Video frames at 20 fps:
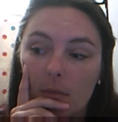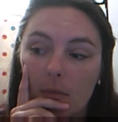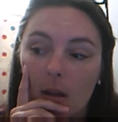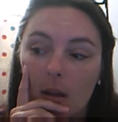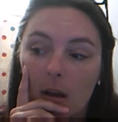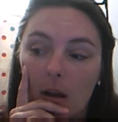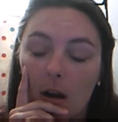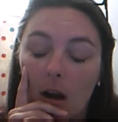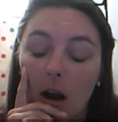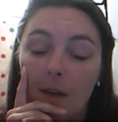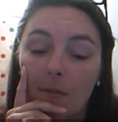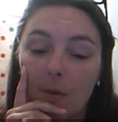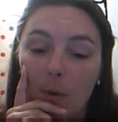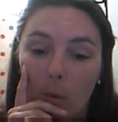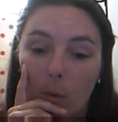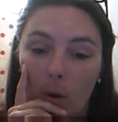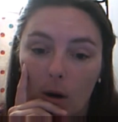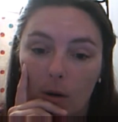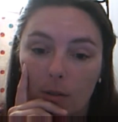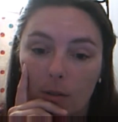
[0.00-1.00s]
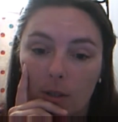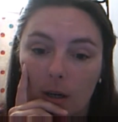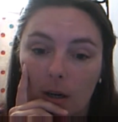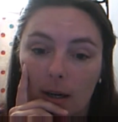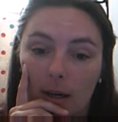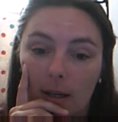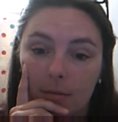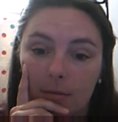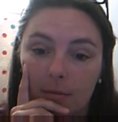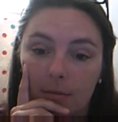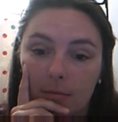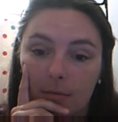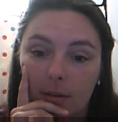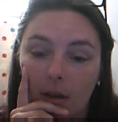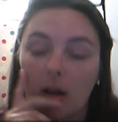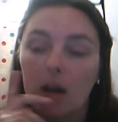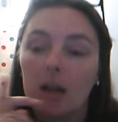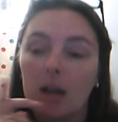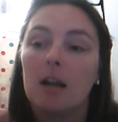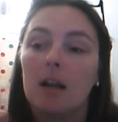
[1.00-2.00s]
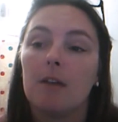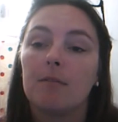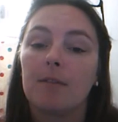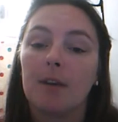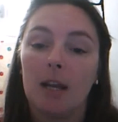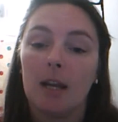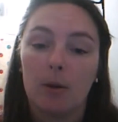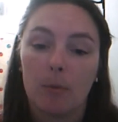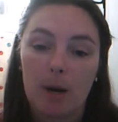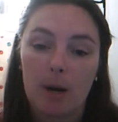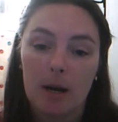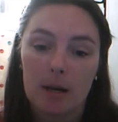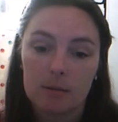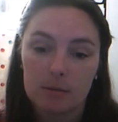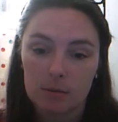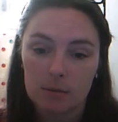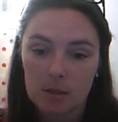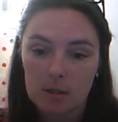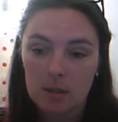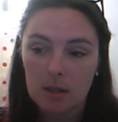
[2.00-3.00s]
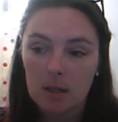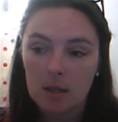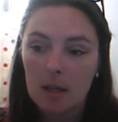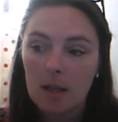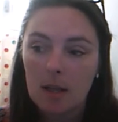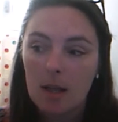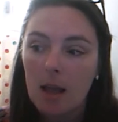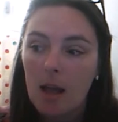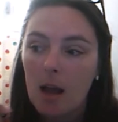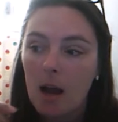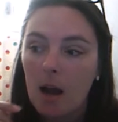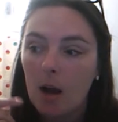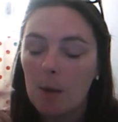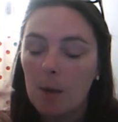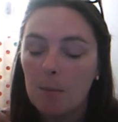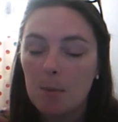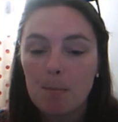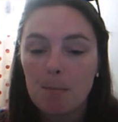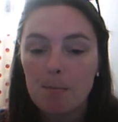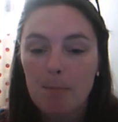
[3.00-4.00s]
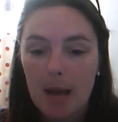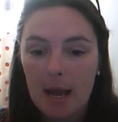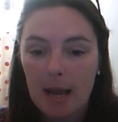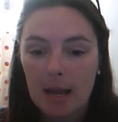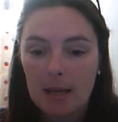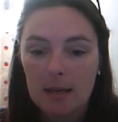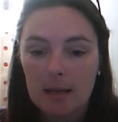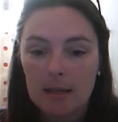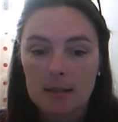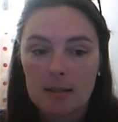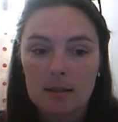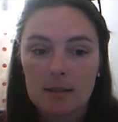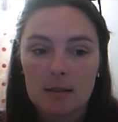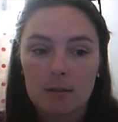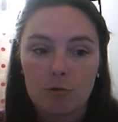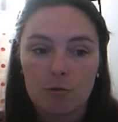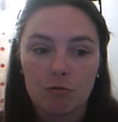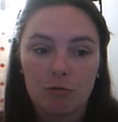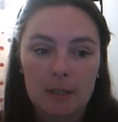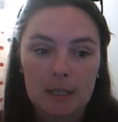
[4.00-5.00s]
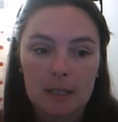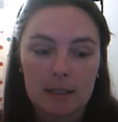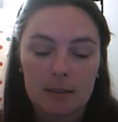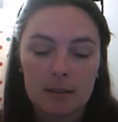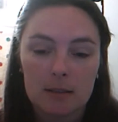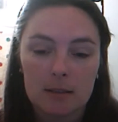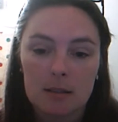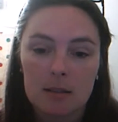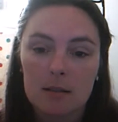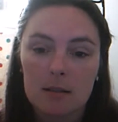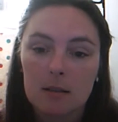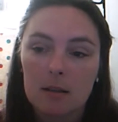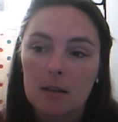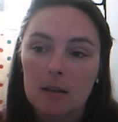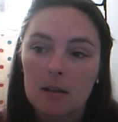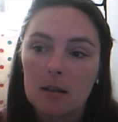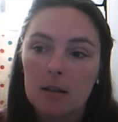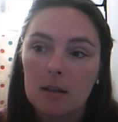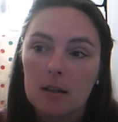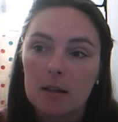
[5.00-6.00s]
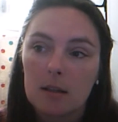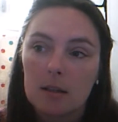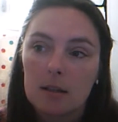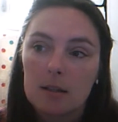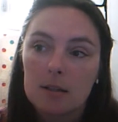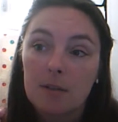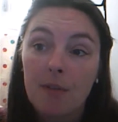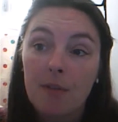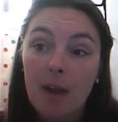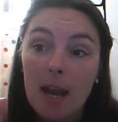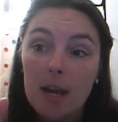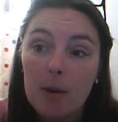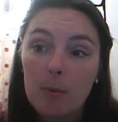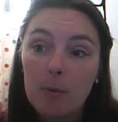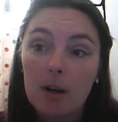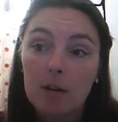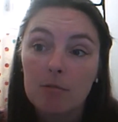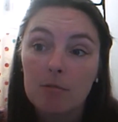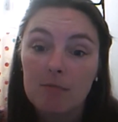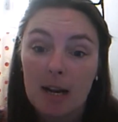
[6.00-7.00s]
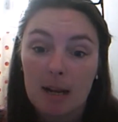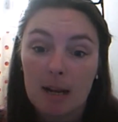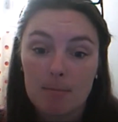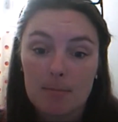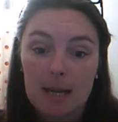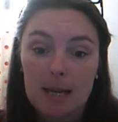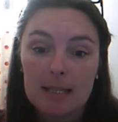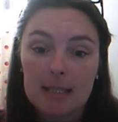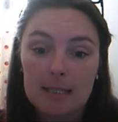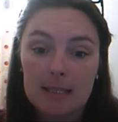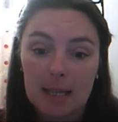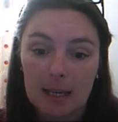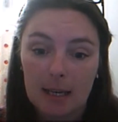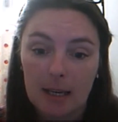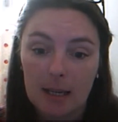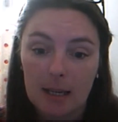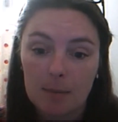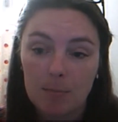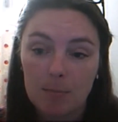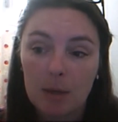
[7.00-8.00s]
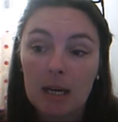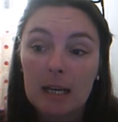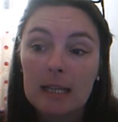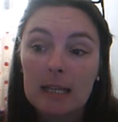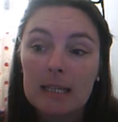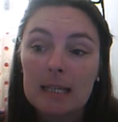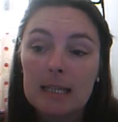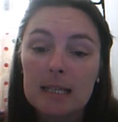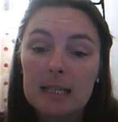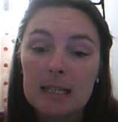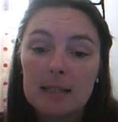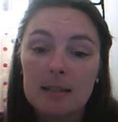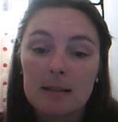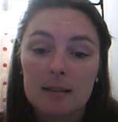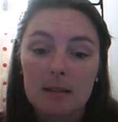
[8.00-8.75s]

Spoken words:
wildlife, like I love killer whales, and bears, gorillas. So if anyone can recommend any, please